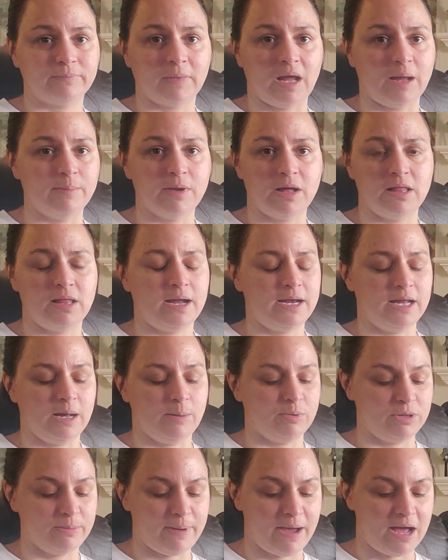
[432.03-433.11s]
I'm not lining up
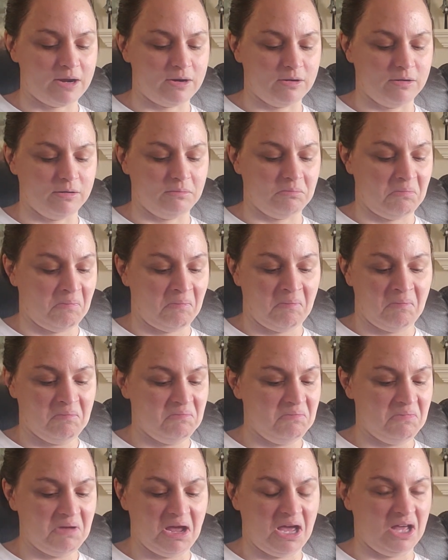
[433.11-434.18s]
with the pattern
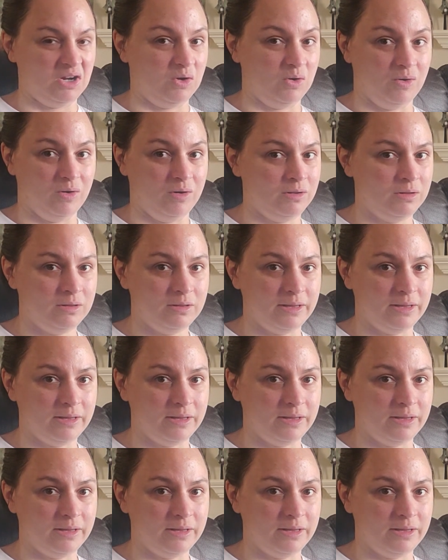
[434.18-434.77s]
at all.